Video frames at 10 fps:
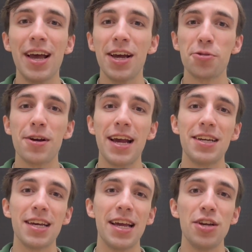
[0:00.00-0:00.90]
create
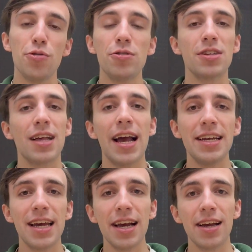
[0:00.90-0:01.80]
a new slide
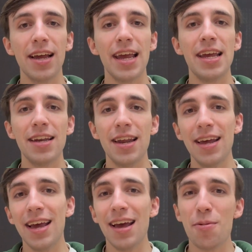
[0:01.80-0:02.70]
deck in
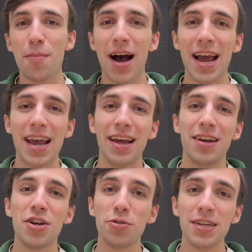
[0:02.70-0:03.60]
my
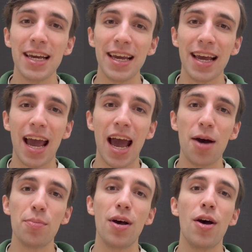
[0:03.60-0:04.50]
note-taking app,